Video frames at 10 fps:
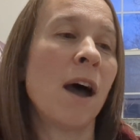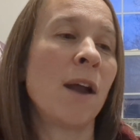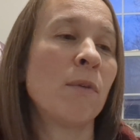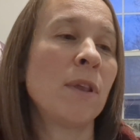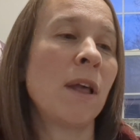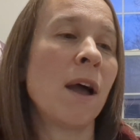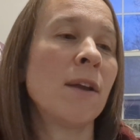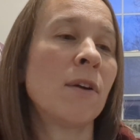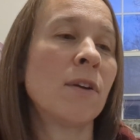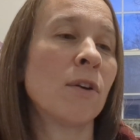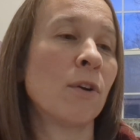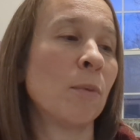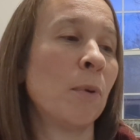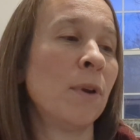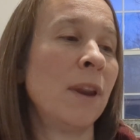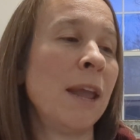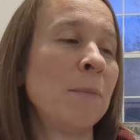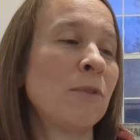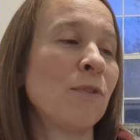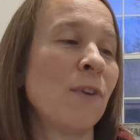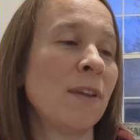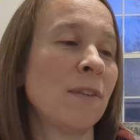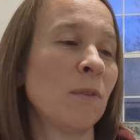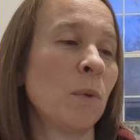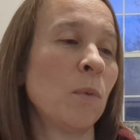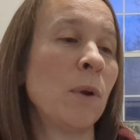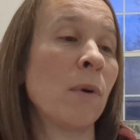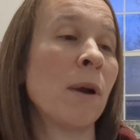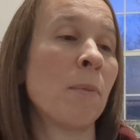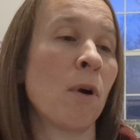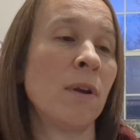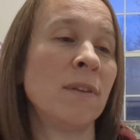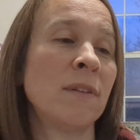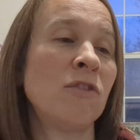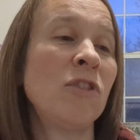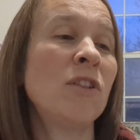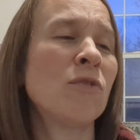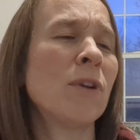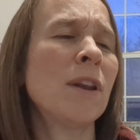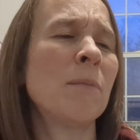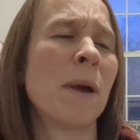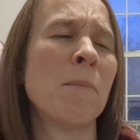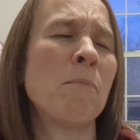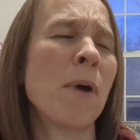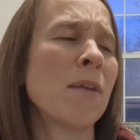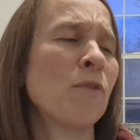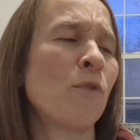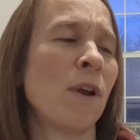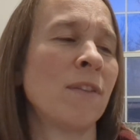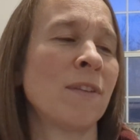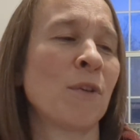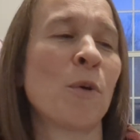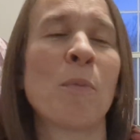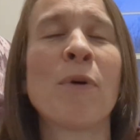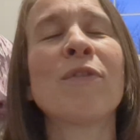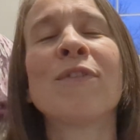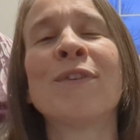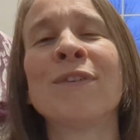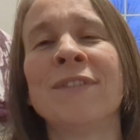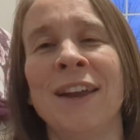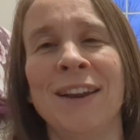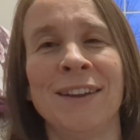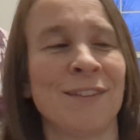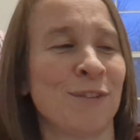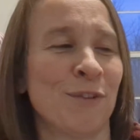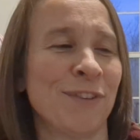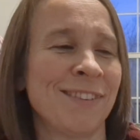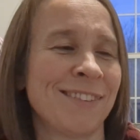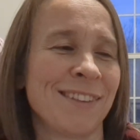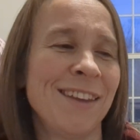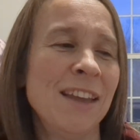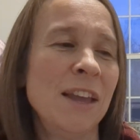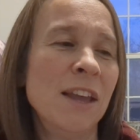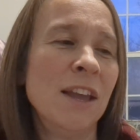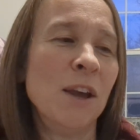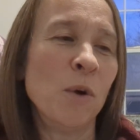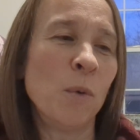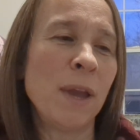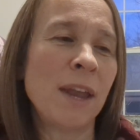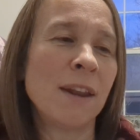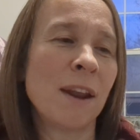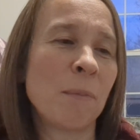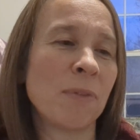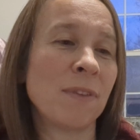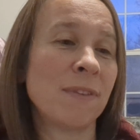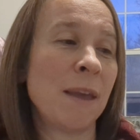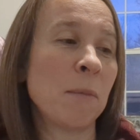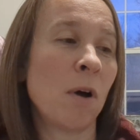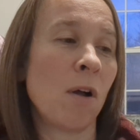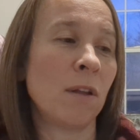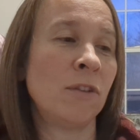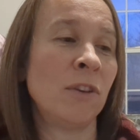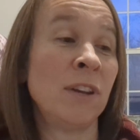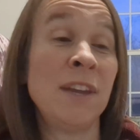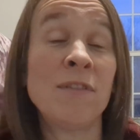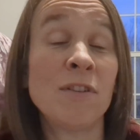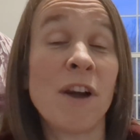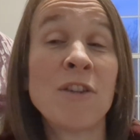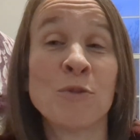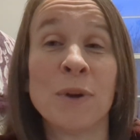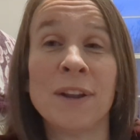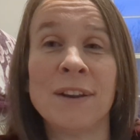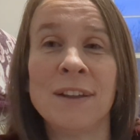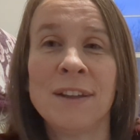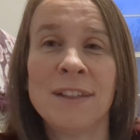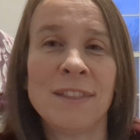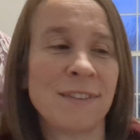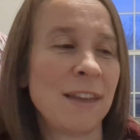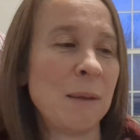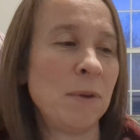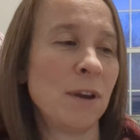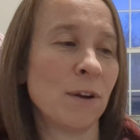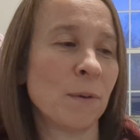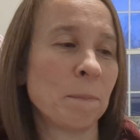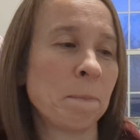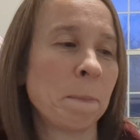I relied on her to put names to faces when we were at parties, and she treated my best friends as her personal dating service. We ended up at the same college and even graduated the same year.